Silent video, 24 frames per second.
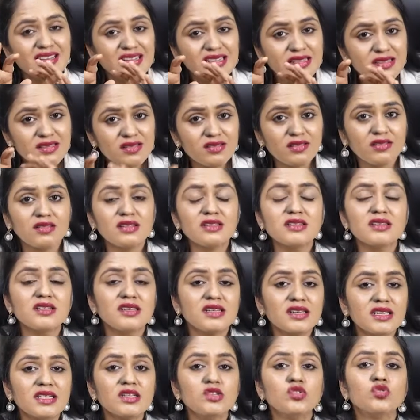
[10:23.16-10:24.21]

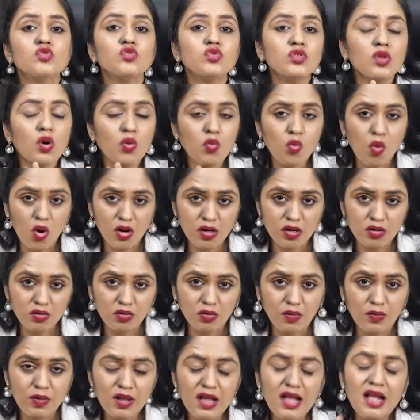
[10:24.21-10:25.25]
inserted into the water.
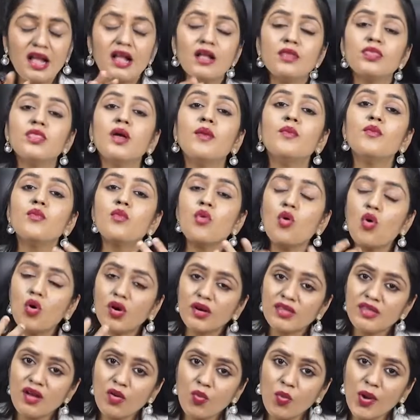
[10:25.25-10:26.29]
The
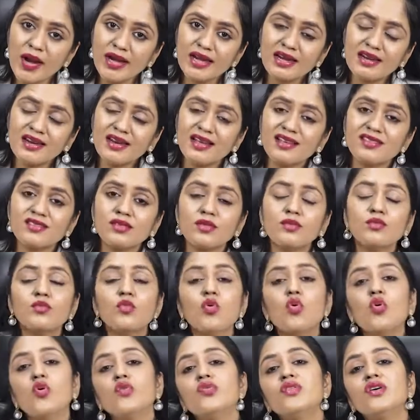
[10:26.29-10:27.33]
more the wetness,
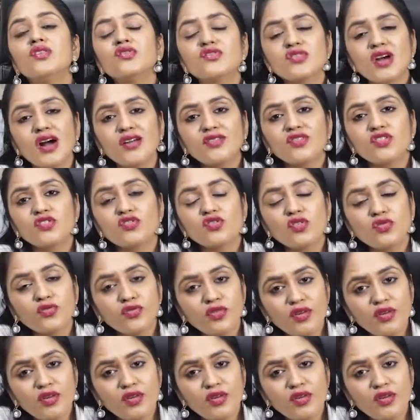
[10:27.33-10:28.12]
more the chances of